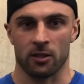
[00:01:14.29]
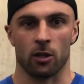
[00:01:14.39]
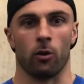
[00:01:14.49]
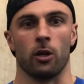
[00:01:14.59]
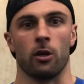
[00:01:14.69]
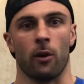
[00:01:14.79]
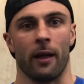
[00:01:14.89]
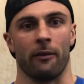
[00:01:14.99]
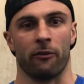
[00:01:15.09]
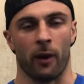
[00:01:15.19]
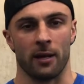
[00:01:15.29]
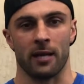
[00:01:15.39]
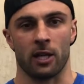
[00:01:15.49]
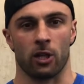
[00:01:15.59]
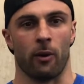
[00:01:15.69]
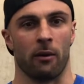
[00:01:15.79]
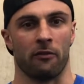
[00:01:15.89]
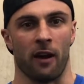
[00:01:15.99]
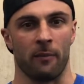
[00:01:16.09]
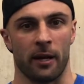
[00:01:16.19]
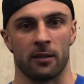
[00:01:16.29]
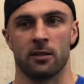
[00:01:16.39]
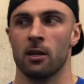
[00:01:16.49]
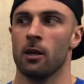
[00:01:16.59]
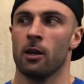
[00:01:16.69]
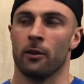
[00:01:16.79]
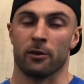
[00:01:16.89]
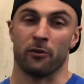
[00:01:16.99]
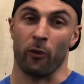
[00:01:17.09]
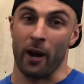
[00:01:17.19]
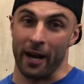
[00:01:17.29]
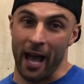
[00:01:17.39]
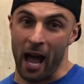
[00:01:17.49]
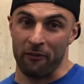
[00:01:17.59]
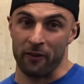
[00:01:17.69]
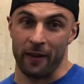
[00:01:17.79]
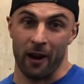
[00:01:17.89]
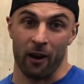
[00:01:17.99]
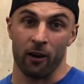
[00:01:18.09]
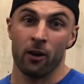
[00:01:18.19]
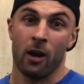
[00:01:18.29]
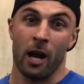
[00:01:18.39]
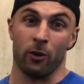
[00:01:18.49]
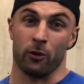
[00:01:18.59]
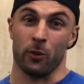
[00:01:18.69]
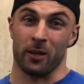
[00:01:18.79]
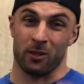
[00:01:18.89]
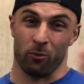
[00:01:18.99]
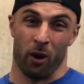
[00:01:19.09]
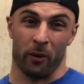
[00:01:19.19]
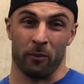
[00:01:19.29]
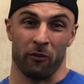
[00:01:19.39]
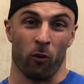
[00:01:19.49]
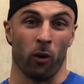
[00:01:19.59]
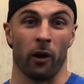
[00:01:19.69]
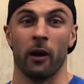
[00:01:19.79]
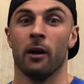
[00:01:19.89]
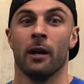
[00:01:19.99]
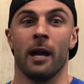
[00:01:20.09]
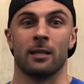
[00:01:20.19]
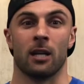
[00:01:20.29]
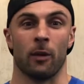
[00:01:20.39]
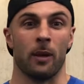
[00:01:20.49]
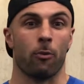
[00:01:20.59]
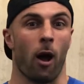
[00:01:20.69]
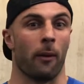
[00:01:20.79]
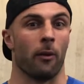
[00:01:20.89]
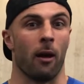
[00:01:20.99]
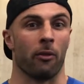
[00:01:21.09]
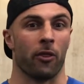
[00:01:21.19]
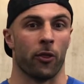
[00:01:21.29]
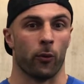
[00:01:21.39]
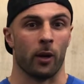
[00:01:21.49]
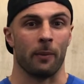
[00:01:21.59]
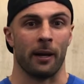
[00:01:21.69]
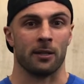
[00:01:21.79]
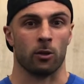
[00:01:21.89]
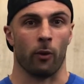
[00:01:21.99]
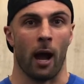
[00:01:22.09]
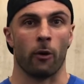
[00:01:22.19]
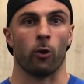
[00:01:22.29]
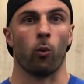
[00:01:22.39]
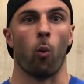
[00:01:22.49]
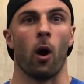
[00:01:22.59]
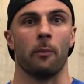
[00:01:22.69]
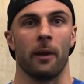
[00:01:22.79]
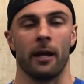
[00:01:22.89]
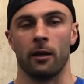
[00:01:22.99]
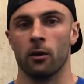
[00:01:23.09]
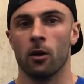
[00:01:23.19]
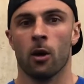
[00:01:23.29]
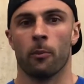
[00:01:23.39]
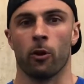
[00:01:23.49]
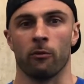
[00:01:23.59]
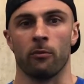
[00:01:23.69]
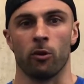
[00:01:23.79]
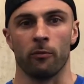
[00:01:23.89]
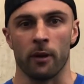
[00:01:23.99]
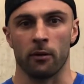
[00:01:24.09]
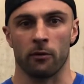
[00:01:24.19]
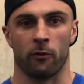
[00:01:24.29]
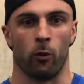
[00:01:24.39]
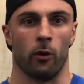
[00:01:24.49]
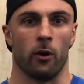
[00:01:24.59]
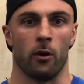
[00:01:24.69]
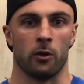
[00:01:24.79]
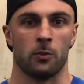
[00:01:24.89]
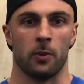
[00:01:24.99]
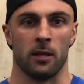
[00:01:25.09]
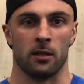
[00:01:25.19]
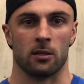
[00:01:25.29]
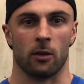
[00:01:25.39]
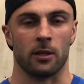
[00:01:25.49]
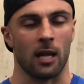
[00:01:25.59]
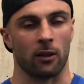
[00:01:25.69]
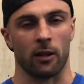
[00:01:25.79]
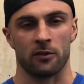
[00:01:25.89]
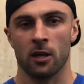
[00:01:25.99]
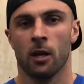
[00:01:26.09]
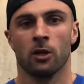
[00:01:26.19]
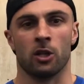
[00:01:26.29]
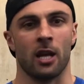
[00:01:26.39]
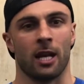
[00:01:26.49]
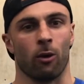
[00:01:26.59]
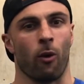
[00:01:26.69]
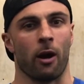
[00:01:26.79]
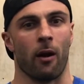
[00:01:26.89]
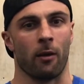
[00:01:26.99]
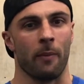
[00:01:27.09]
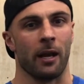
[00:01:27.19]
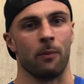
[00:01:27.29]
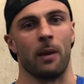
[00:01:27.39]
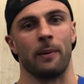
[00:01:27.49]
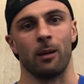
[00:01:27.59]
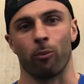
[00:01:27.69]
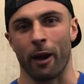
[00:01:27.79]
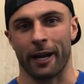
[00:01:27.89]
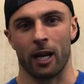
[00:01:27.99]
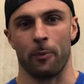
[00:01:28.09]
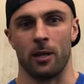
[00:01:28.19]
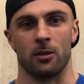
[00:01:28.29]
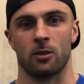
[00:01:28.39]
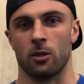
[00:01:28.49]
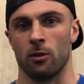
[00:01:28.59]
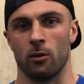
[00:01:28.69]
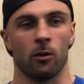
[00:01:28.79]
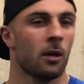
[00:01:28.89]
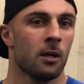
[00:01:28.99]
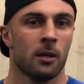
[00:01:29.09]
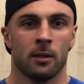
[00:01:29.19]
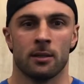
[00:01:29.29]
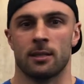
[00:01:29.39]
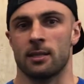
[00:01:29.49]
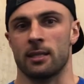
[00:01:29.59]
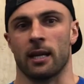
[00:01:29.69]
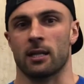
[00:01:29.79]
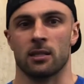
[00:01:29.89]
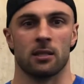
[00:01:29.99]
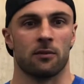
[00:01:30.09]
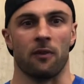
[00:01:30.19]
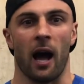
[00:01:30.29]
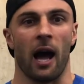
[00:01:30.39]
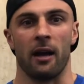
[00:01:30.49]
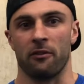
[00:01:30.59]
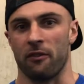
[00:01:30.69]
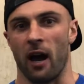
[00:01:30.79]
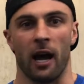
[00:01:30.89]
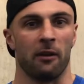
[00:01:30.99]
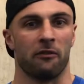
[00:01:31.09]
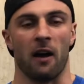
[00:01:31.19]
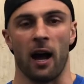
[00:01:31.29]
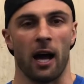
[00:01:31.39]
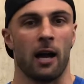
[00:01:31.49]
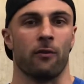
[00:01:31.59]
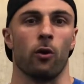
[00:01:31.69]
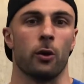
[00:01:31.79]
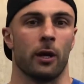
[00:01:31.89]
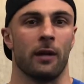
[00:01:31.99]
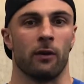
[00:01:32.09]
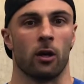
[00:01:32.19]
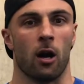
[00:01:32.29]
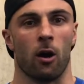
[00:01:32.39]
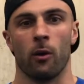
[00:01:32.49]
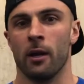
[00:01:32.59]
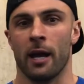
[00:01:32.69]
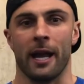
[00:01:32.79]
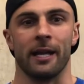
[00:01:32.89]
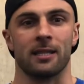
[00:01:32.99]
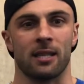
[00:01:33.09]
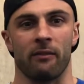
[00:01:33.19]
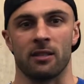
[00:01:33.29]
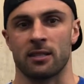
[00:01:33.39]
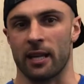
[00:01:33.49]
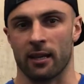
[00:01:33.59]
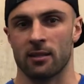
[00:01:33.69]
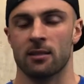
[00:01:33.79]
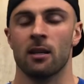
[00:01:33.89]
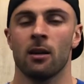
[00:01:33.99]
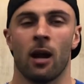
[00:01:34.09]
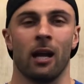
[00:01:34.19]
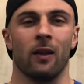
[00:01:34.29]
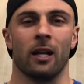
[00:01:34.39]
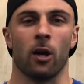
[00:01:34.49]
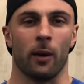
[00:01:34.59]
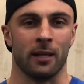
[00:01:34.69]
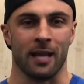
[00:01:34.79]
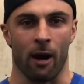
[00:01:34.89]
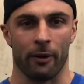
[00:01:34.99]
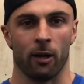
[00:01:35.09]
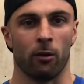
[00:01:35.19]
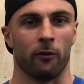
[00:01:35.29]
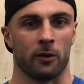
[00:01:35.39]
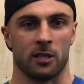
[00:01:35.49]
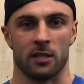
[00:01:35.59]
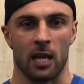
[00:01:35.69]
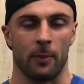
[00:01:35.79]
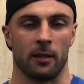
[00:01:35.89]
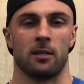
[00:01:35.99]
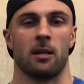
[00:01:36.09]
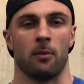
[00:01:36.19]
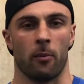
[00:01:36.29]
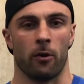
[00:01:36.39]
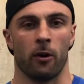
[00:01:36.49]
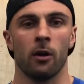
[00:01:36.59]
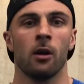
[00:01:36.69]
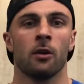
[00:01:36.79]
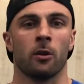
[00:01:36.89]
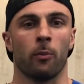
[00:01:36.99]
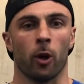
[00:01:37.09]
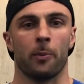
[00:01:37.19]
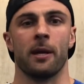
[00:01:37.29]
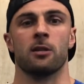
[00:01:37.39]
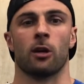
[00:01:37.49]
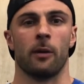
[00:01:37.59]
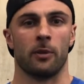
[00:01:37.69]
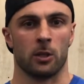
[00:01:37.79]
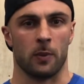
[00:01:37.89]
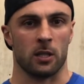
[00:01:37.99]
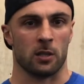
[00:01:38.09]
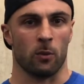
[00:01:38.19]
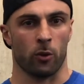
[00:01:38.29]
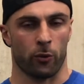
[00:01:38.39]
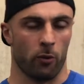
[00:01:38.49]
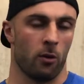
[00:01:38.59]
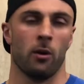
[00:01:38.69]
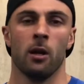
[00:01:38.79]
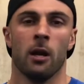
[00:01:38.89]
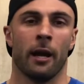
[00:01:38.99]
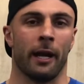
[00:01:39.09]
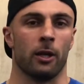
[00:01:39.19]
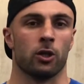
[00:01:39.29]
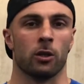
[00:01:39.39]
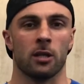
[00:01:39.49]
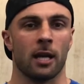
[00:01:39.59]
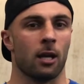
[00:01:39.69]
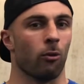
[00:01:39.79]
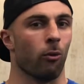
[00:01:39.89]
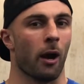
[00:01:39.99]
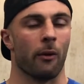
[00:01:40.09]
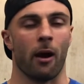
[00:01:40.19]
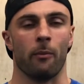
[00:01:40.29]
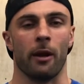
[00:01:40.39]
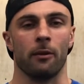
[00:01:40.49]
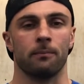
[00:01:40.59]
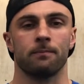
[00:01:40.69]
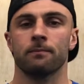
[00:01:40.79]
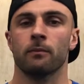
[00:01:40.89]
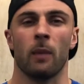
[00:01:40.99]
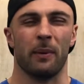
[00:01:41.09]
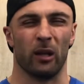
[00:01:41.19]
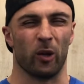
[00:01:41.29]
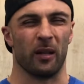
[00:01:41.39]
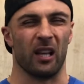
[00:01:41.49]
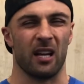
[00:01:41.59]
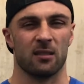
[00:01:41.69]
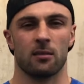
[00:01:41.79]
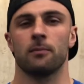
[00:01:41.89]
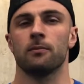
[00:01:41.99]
So you know that if Fran takes you around 5 minutes, there's Fran and a half in there, and you're doing some rowing before, it's gonna be probably around 3 minutes around, or 1 minute per movement for those pieces. So the deadlifts should take you right around a minute. Maybe you break it up into 6, 5, 5, 5, or you can even go 8, 7, 6. I like going downhill versus keeping it the same number. The burpees, you're gonna just be smooth through. Again, it should take you right around a minute, maybe a little bit less.